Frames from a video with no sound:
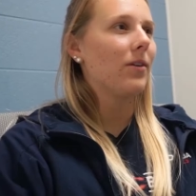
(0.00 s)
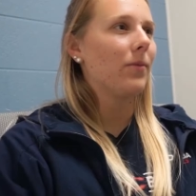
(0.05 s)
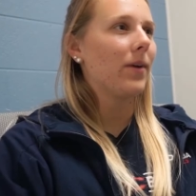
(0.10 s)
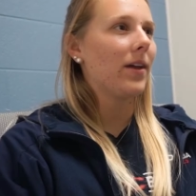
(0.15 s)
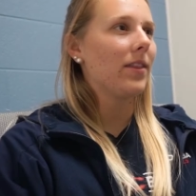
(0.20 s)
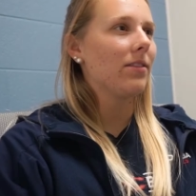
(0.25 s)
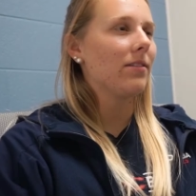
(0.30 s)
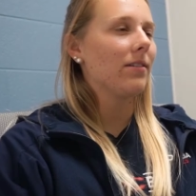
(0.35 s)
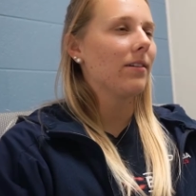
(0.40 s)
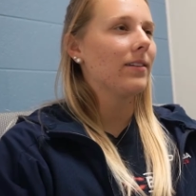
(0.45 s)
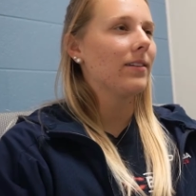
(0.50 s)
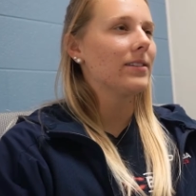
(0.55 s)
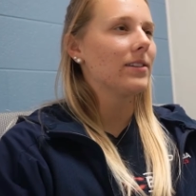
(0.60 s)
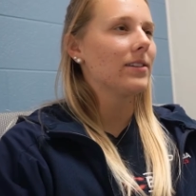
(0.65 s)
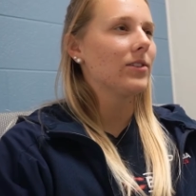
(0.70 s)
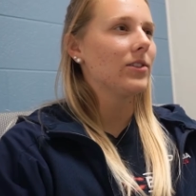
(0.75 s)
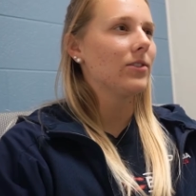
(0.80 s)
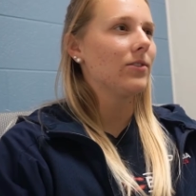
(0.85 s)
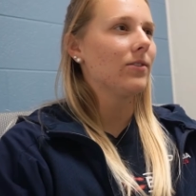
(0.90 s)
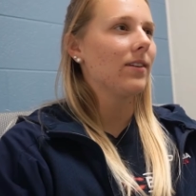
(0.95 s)
went through as a
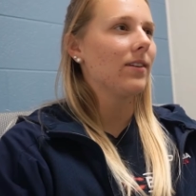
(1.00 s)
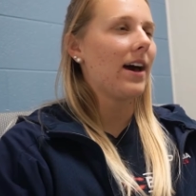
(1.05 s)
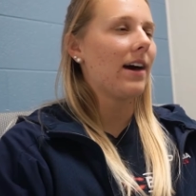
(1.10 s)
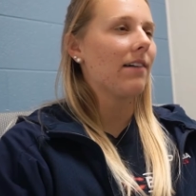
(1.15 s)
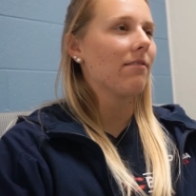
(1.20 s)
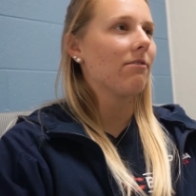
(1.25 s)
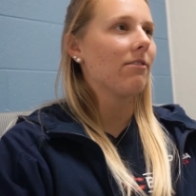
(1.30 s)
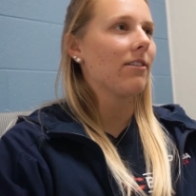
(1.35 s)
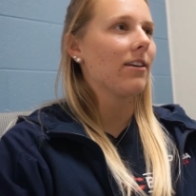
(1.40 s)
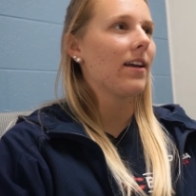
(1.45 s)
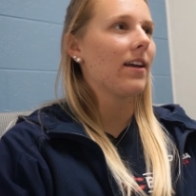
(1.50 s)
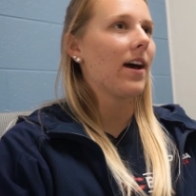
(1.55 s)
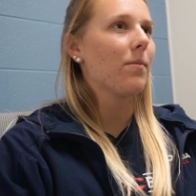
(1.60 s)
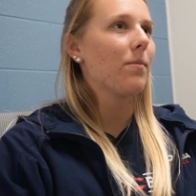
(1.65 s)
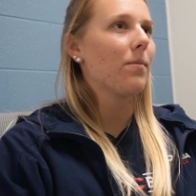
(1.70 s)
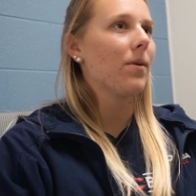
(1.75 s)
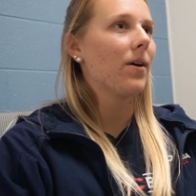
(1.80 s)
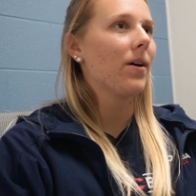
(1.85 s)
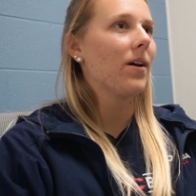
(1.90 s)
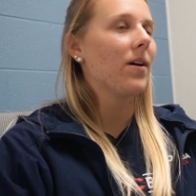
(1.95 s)
student athlete, I
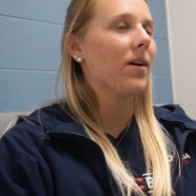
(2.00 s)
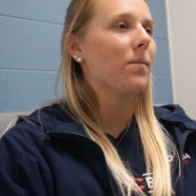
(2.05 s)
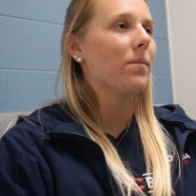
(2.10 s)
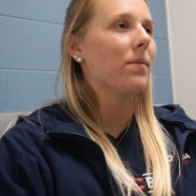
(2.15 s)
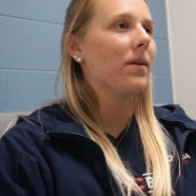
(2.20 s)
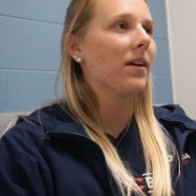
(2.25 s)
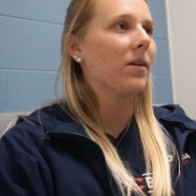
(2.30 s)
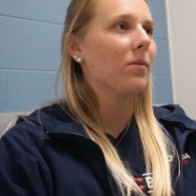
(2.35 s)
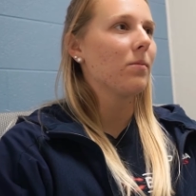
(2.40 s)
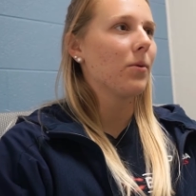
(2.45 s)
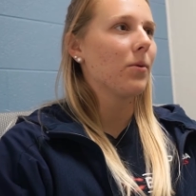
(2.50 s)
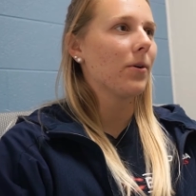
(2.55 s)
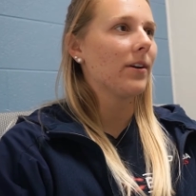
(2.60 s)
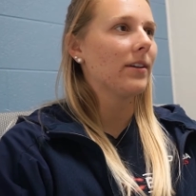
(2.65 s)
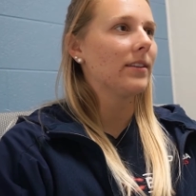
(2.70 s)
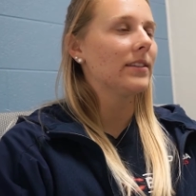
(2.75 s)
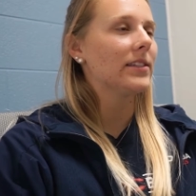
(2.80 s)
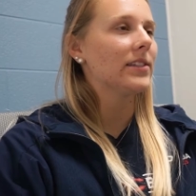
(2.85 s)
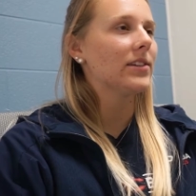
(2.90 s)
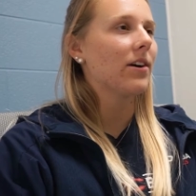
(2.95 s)
put a big
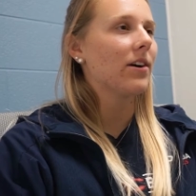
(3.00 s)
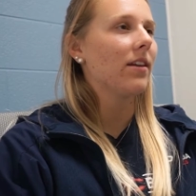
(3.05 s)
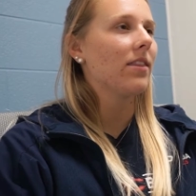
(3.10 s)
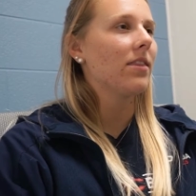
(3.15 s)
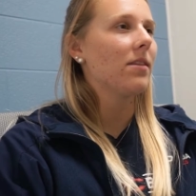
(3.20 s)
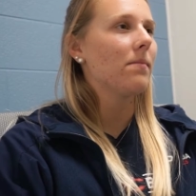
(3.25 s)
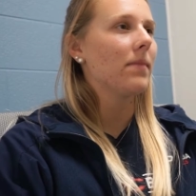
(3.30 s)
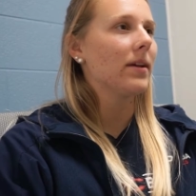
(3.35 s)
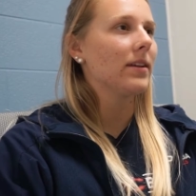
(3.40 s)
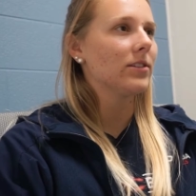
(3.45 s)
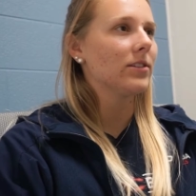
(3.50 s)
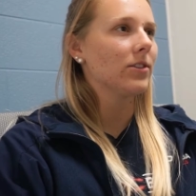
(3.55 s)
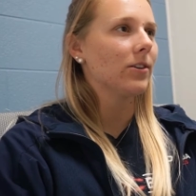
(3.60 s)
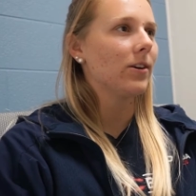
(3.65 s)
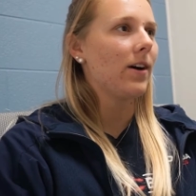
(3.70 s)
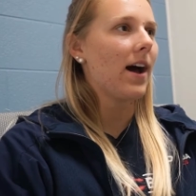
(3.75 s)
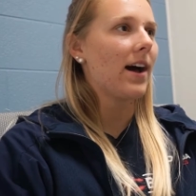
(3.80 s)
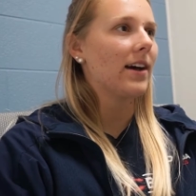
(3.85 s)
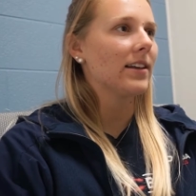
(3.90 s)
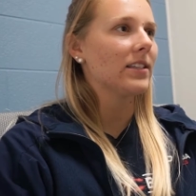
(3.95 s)
importance on the
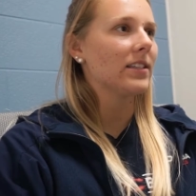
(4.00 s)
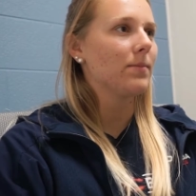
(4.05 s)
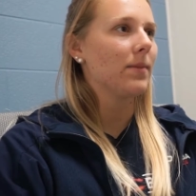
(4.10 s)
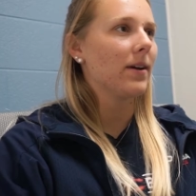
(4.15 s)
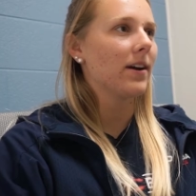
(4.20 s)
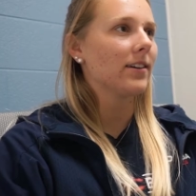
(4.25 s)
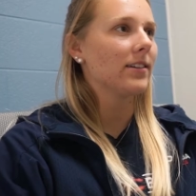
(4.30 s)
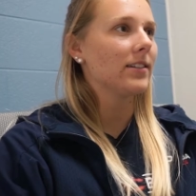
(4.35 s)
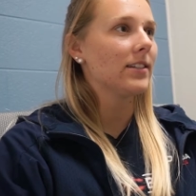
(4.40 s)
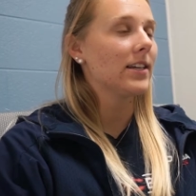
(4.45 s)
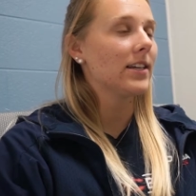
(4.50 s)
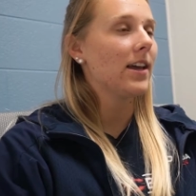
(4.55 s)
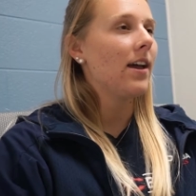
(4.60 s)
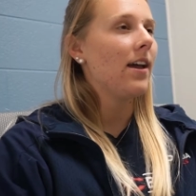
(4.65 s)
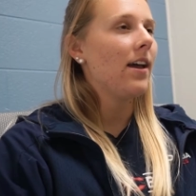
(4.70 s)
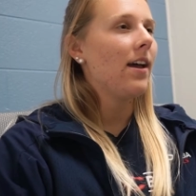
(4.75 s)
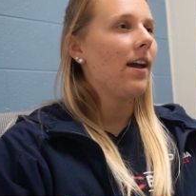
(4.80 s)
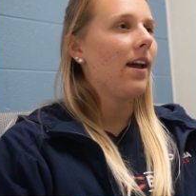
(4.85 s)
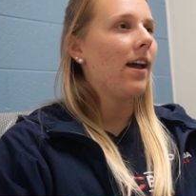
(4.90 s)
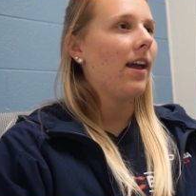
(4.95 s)
mental aspect
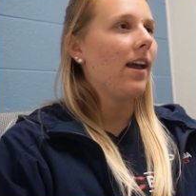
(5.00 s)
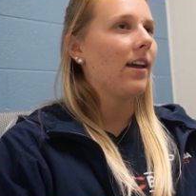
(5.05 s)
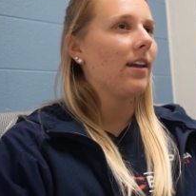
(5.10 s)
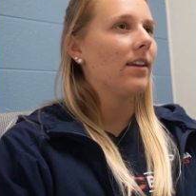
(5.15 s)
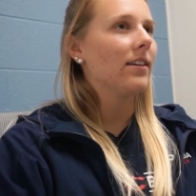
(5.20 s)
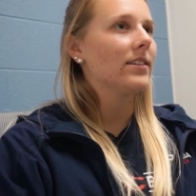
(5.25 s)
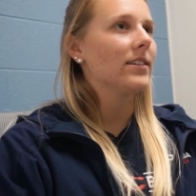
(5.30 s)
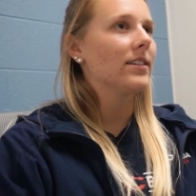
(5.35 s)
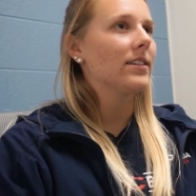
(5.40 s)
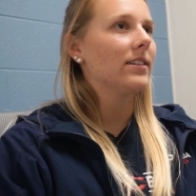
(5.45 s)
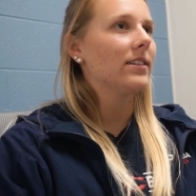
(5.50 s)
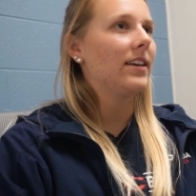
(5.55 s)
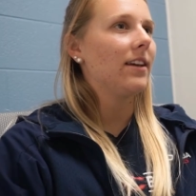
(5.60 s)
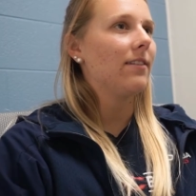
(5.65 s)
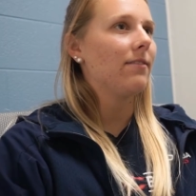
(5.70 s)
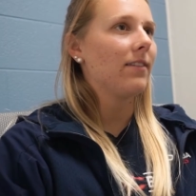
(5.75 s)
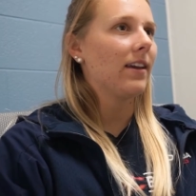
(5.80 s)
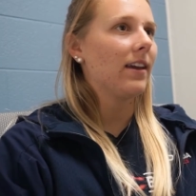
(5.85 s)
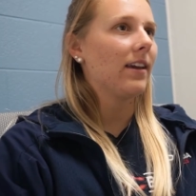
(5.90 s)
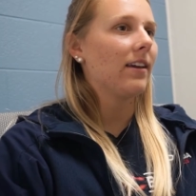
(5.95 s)
and
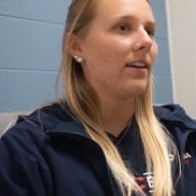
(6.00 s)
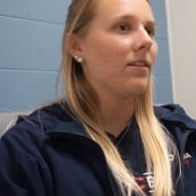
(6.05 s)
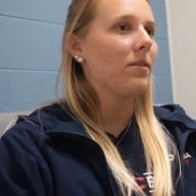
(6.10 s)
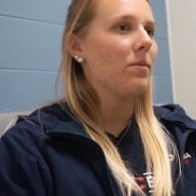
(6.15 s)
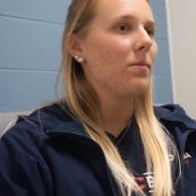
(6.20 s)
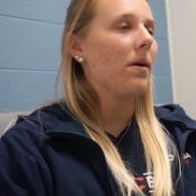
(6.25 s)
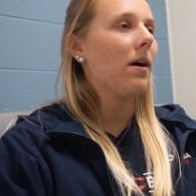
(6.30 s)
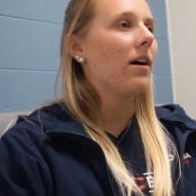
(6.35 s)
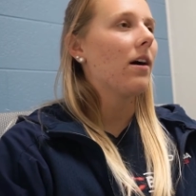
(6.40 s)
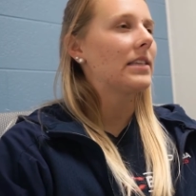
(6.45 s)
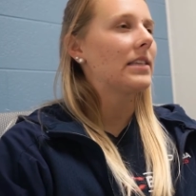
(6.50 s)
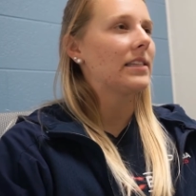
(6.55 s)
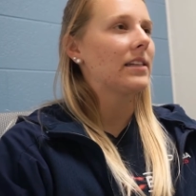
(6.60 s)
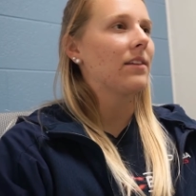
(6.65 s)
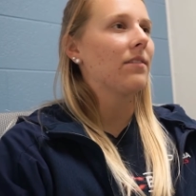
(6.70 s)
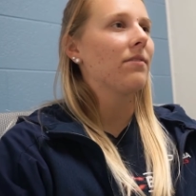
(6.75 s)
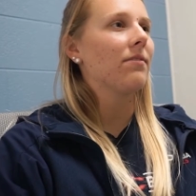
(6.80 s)
giving positive